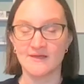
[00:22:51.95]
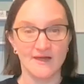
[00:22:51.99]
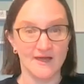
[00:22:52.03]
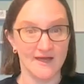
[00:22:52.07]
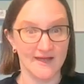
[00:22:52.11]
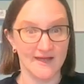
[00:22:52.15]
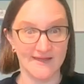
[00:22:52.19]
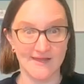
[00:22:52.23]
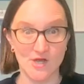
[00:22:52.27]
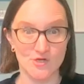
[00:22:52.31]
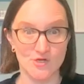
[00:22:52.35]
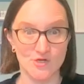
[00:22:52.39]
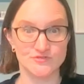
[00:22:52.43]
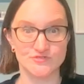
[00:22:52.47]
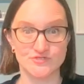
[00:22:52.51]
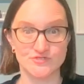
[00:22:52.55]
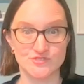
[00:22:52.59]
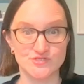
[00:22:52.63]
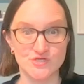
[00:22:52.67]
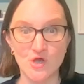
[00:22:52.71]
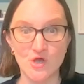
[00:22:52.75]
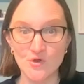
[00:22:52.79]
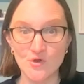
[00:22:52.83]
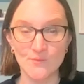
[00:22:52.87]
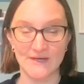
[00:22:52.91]
I coach
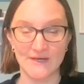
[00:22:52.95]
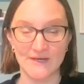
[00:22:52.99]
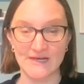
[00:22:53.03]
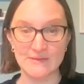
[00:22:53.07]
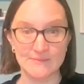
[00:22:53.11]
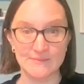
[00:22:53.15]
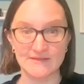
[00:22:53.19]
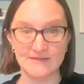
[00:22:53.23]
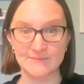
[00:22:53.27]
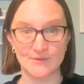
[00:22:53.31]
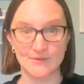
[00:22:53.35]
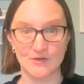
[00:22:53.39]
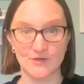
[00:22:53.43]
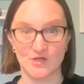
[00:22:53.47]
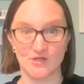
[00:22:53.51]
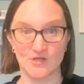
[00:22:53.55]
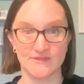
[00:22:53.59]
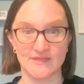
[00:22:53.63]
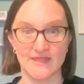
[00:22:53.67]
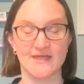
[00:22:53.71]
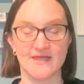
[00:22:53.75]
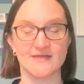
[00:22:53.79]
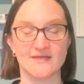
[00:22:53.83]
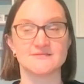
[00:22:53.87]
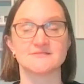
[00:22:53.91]
so many people on
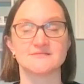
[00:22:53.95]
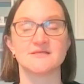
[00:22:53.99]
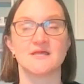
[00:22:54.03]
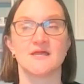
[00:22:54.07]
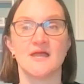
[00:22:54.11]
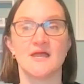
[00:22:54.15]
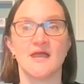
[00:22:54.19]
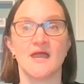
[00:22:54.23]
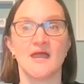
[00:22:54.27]
this.